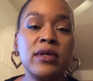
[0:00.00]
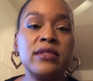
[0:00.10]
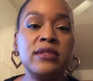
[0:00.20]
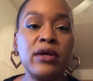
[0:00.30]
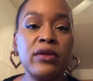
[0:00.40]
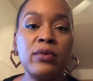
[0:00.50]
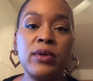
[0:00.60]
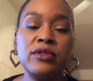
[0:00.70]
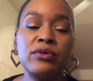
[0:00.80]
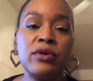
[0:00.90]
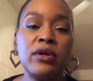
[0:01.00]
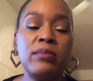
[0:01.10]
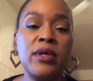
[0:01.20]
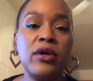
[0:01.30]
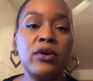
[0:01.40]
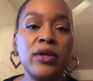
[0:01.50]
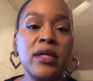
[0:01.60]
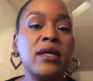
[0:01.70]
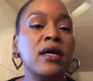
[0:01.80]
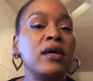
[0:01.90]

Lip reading: because they're the ones who are going to be hurting.